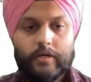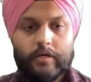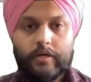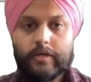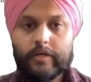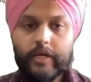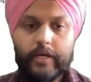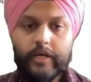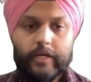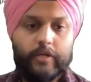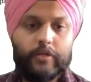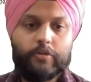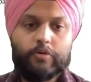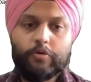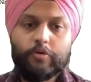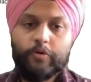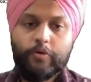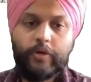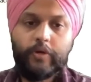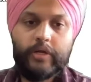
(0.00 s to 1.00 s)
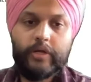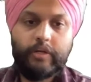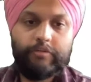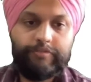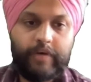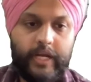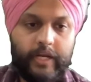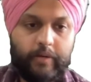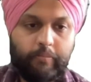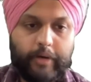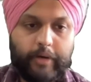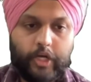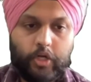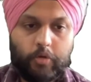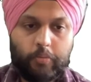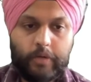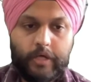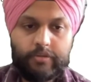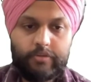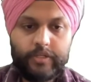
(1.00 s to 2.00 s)
Right, so you can define
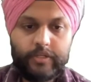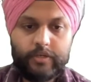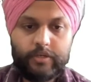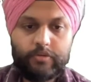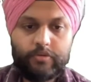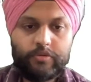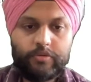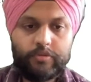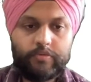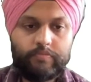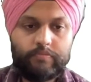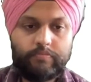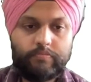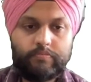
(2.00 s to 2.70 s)
microplastics.